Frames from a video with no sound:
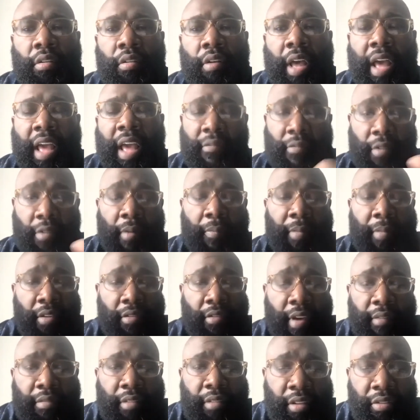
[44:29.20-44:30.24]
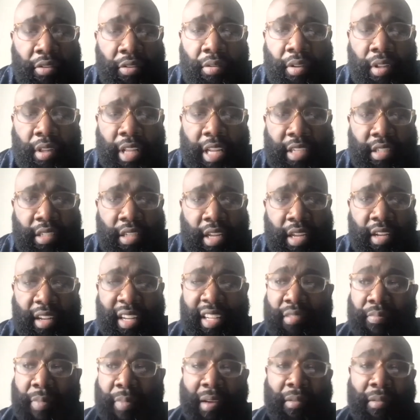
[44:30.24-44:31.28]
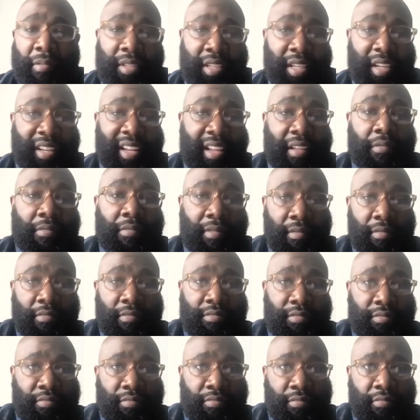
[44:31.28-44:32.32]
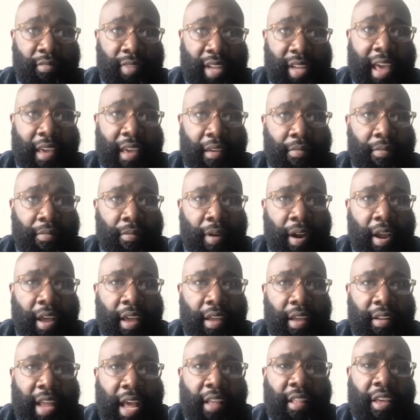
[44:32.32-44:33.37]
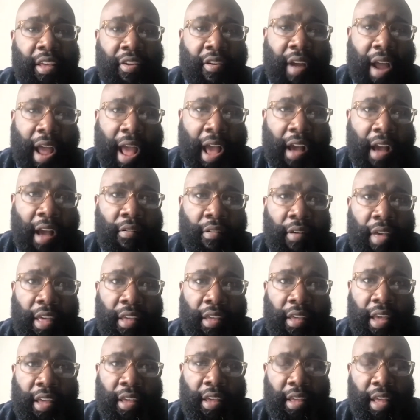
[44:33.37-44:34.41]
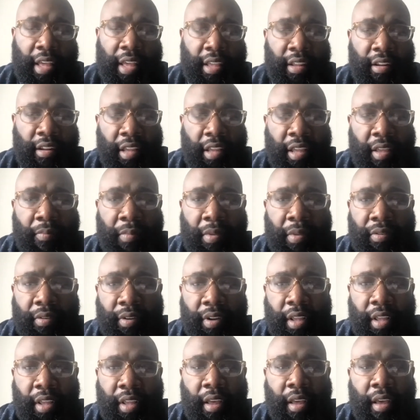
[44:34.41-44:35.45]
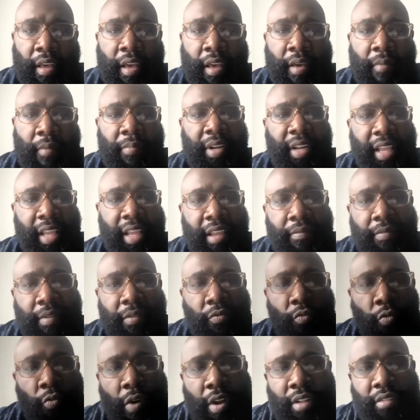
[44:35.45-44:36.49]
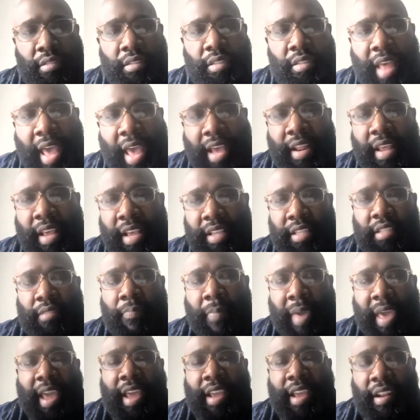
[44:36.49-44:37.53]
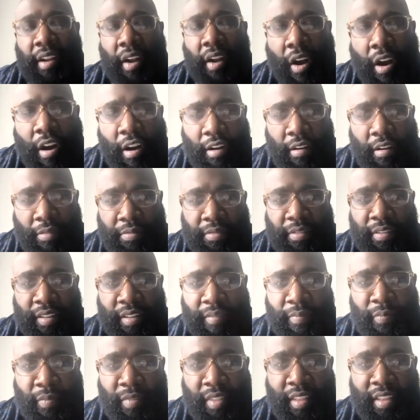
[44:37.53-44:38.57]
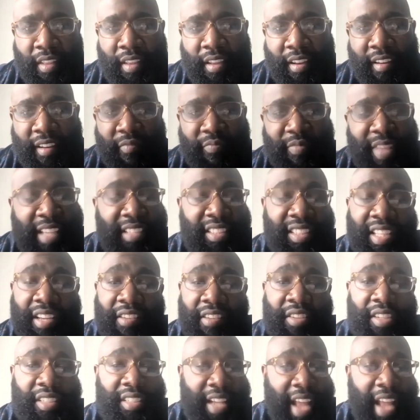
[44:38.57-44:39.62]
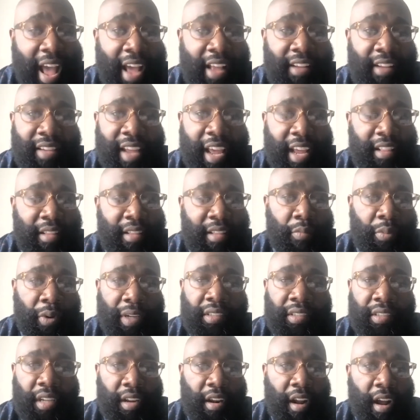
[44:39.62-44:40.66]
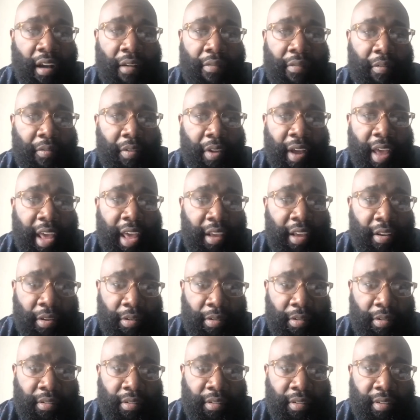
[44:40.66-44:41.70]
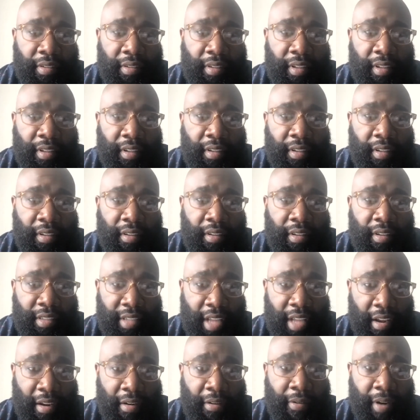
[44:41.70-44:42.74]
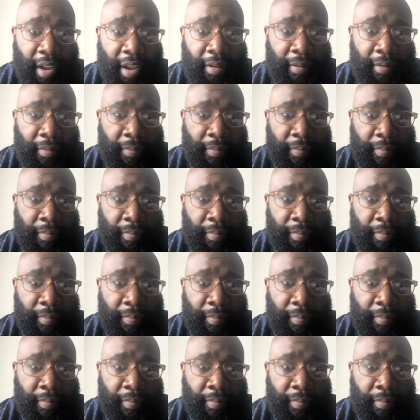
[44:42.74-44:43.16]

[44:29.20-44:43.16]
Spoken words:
I mean, you have to do the things to at least be able to live life, right? Now that you're out in the community. But even once that is paid off, that still does not take the bracelet off of your ankle. Is that correct?